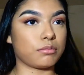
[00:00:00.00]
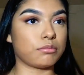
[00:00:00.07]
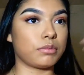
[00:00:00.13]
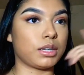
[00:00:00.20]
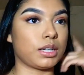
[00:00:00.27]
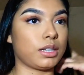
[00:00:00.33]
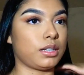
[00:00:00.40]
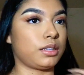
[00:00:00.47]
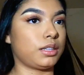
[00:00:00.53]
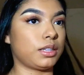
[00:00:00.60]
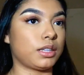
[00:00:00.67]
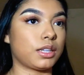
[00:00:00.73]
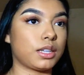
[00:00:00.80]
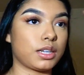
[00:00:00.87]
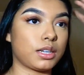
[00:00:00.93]
but
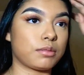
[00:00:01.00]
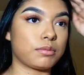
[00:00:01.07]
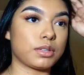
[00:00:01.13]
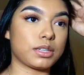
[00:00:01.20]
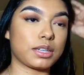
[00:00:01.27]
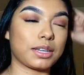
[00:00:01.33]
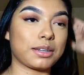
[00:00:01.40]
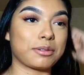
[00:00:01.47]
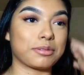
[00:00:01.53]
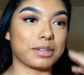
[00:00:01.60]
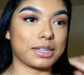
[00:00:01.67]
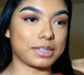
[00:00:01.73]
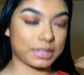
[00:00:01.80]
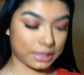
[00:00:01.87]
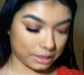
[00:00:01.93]
I'm just like
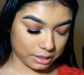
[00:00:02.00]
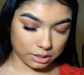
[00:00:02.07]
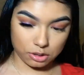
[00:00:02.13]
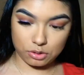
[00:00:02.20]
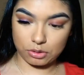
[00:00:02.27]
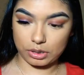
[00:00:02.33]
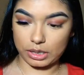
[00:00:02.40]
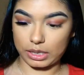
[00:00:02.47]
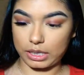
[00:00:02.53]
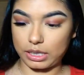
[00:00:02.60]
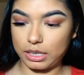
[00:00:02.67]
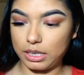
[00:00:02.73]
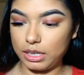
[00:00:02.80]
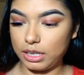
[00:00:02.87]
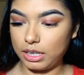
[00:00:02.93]
really scared to try
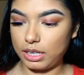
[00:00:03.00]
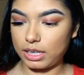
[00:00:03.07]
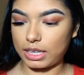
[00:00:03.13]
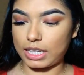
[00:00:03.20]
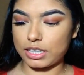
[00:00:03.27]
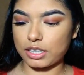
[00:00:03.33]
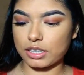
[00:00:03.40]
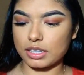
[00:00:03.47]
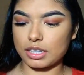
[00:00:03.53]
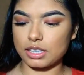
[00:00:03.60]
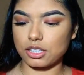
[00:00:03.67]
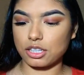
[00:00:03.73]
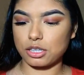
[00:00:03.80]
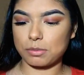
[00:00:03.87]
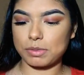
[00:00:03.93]
lash
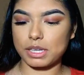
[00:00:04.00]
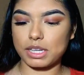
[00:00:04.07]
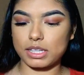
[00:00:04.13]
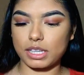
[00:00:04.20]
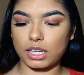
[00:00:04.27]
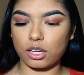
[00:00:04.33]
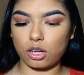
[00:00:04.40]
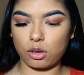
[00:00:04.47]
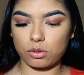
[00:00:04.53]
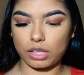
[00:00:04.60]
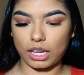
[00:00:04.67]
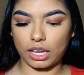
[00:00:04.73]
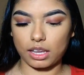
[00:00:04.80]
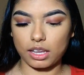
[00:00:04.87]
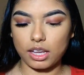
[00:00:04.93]
extensions because I know
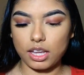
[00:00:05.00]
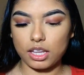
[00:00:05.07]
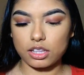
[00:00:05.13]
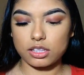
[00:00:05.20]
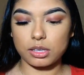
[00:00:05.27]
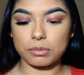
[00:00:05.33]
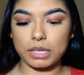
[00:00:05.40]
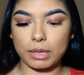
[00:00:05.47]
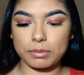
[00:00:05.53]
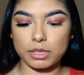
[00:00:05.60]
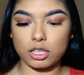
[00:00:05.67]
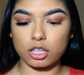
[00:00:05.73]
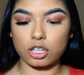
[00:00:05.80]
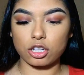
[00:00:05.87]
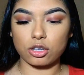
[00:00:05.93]
that
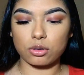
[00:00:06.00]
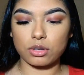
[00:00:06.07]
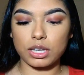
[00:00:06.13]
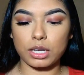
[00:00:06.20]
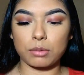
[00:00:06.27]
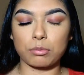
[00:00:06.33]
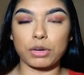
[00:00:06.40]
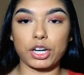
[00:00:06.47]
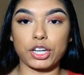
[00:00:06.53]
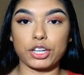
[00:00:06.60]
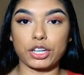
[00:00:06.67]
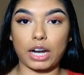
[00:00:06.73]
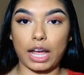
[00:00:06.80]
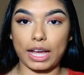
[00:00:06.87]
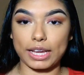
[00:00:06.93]
sometimes the glue can burn
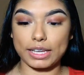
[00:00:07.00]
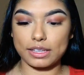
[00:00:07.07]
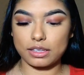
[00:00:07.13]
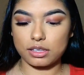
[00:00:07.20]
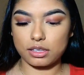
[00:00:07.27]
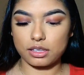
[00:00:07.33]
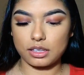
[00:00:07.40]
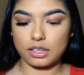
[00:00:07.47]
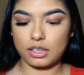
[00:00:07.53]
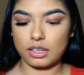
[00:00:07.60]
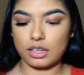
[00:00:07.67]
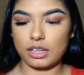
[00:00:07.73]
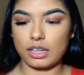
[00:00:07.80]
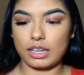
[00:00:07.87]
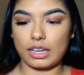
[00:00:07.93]
your eyes,
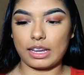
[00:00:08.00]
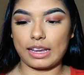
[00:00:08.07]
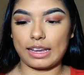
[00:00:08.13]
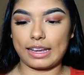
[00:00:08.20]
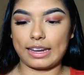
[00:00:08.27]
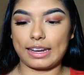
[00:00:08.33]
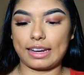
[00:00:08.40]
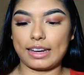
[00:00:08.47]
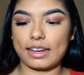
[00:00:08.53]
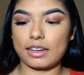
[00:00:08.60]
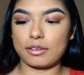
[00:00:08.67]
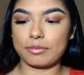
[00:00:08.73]
and